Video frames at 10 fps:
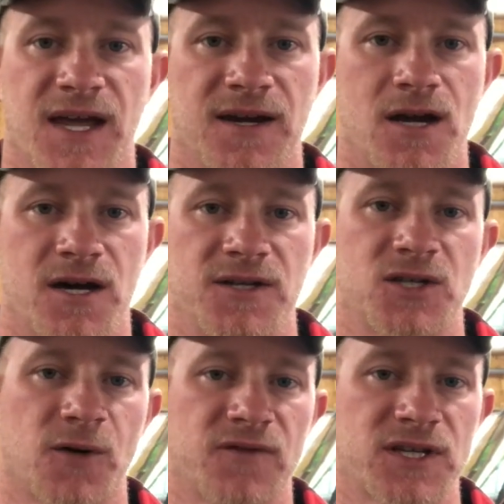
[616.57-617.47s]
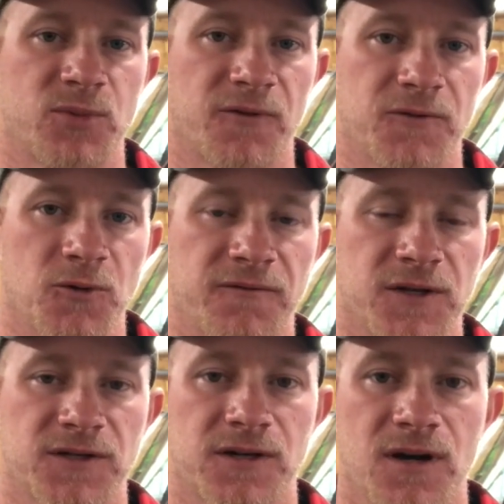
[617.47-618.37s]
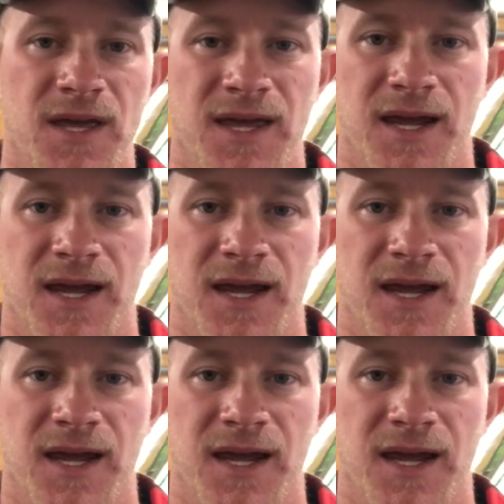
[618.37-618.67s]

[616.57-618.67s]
a non-serviceable fuel filter,